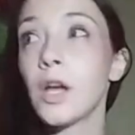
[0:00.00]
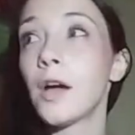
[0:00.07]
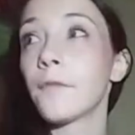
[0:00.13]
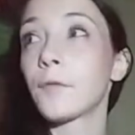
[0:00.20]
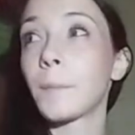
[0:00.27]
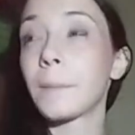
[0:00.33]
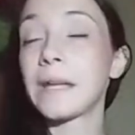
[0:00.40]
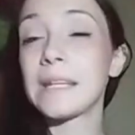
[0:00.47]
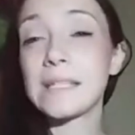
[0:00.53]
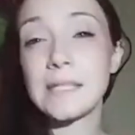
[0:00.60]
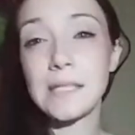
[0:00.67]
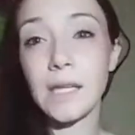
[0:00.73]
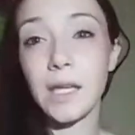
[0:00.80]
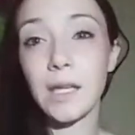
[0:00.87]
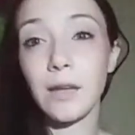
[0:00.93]
for me to
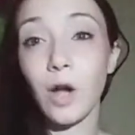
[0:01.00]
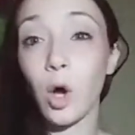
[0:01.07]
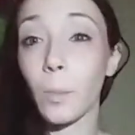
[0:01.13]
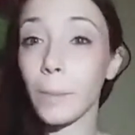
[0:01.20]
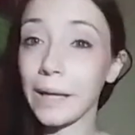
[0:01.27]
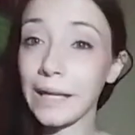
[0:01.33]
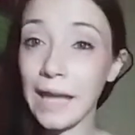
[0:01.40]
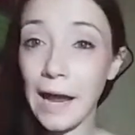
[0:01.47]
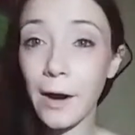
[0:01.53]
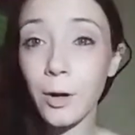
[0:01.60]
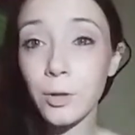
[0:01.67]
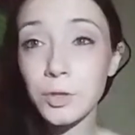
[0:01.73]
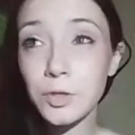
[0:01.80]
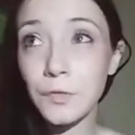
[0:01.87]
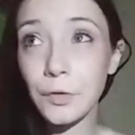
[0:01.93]
sit on my
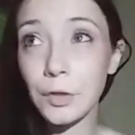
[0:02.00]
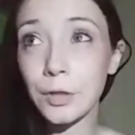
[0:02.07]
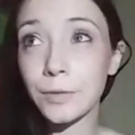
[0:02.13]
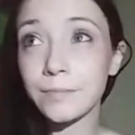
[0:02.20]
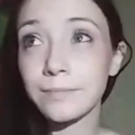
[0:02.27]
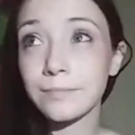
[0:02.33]
couch for